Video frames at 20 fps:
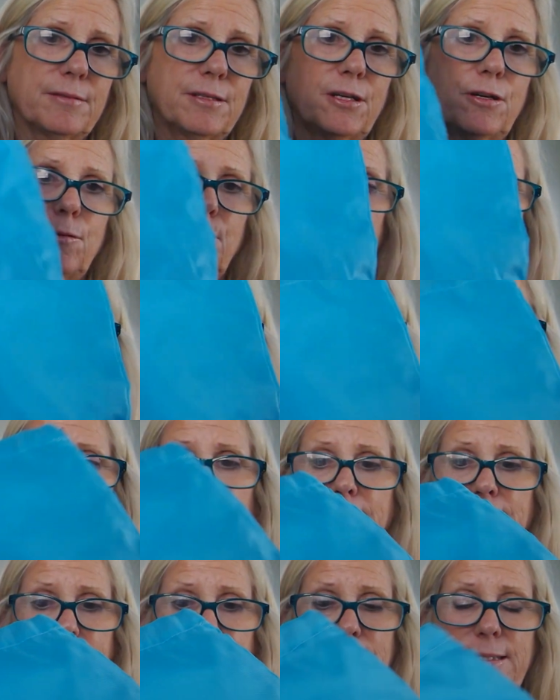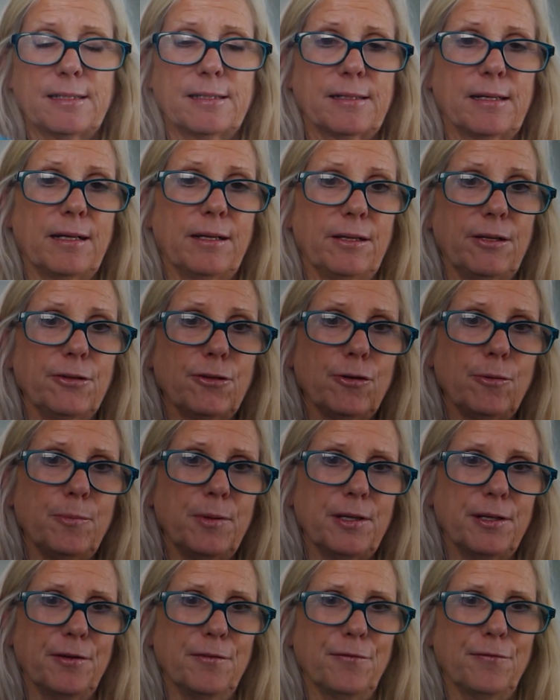maintains a little
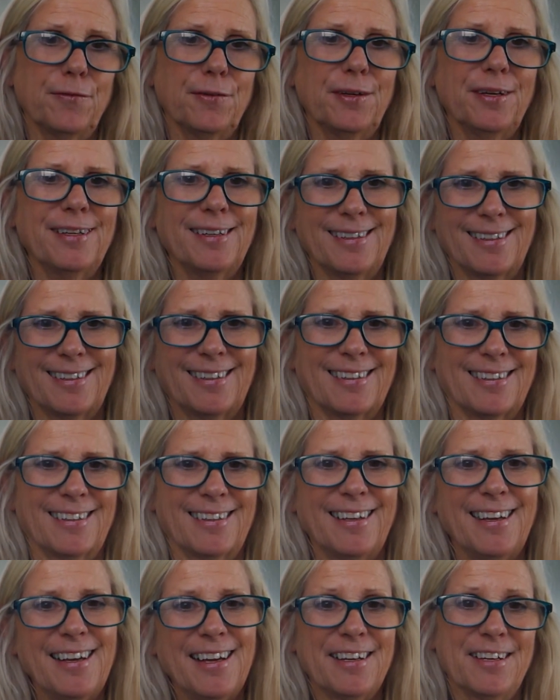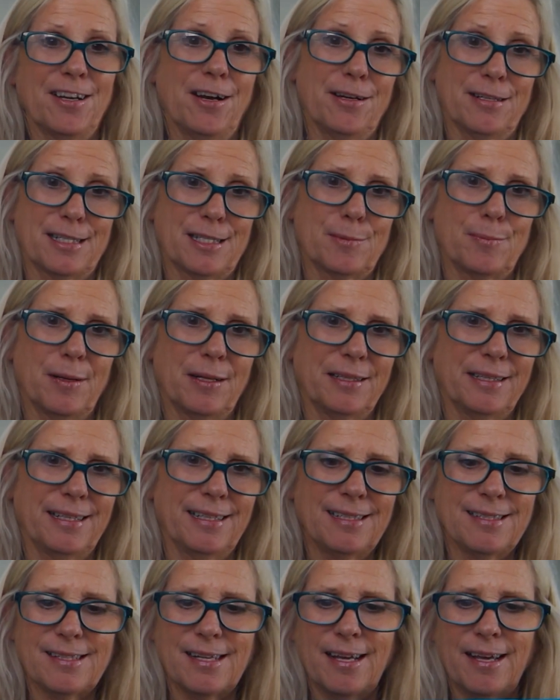bit of
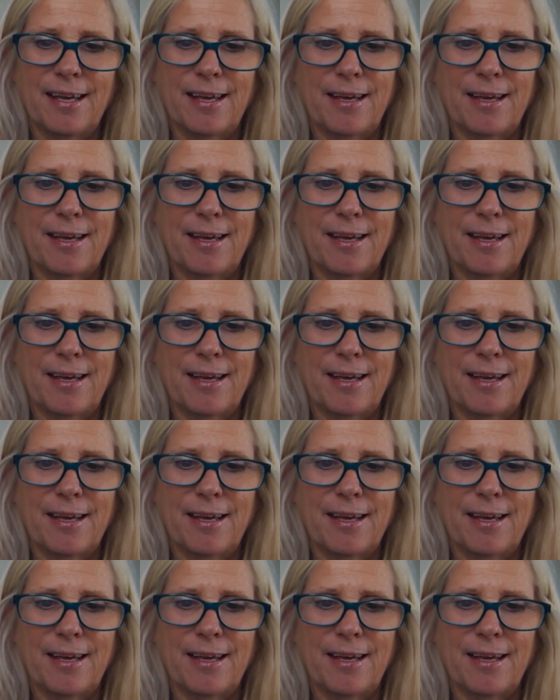non-smelliness.